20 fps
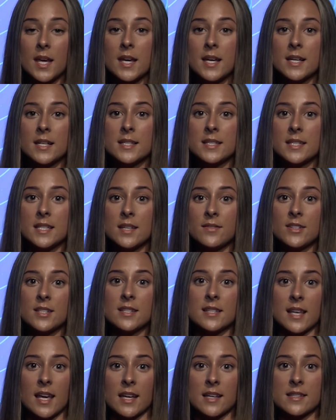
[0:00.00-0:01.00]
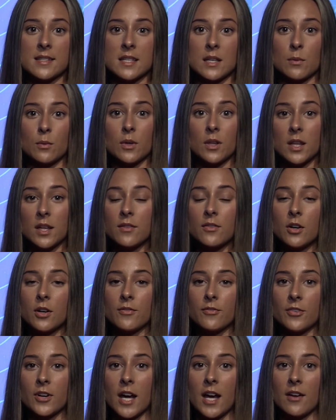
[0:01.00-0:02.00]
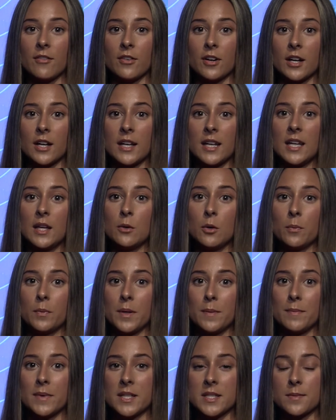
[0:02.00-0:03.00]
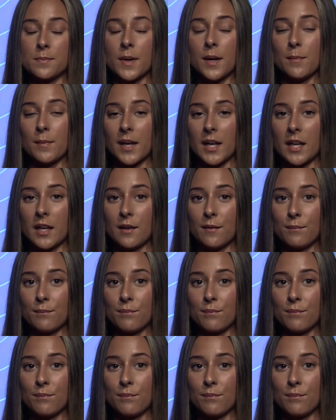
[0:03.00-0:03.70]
Stevens' legacy will live on forever, and he will be missed by many.